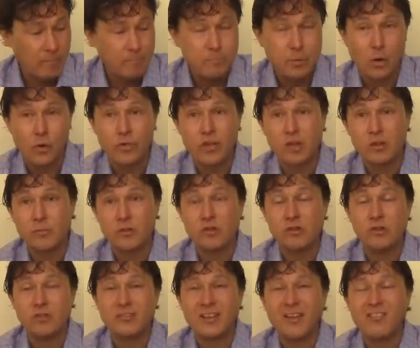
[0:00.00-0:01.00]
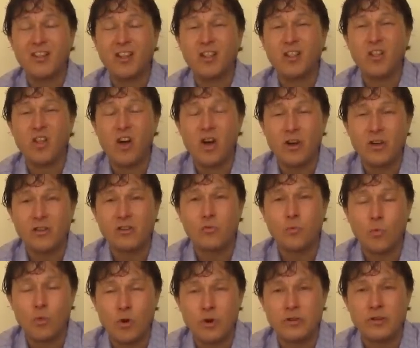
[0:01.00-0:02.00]
and both these machines have the
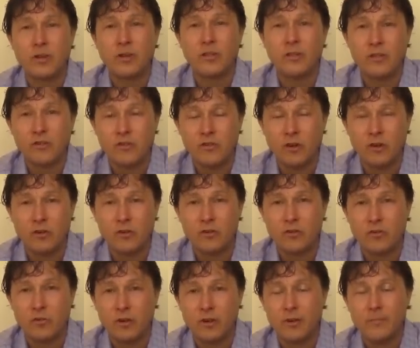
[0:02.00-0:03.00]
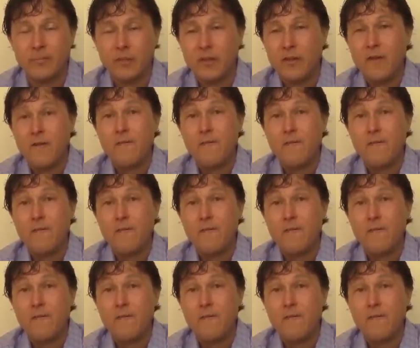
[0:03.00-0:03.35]
longest warranty in this industry,